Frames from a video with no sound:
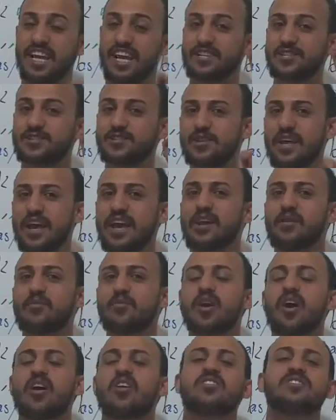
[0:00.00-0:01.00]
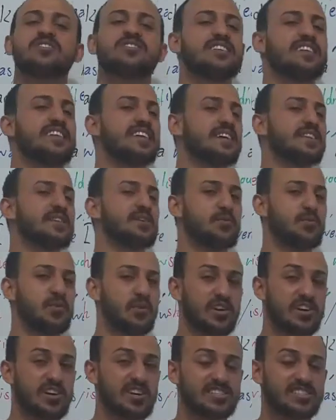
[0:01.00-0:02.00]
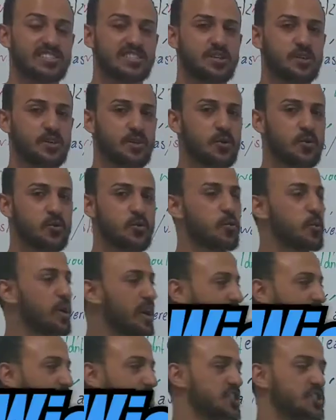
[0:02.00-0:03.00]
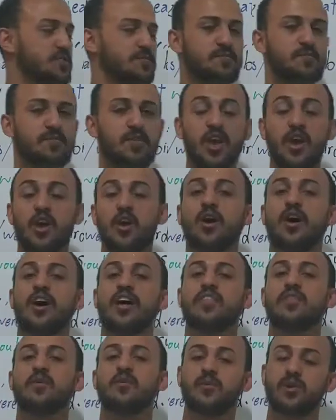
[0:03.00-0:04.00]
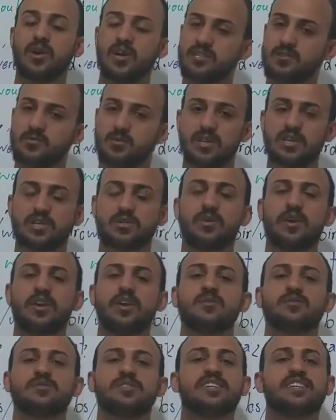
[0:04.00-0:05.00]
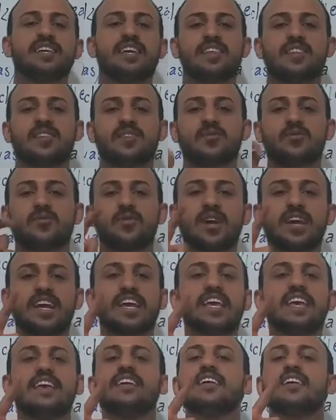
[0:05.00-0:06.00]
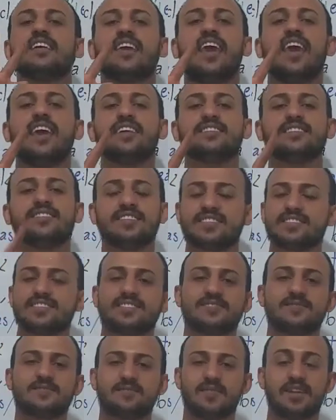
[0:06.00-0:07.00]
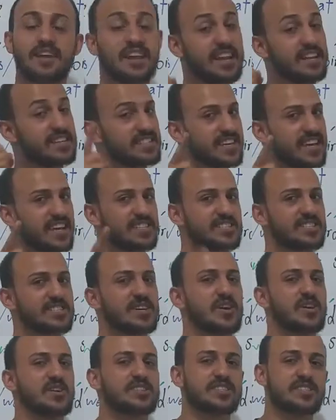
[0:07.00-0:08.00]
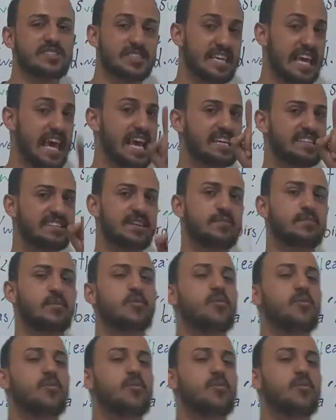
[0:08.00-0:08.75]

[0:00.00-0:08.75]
and today we are studying the word wish. The word wish, we use it in three cases. Let's get started. Case number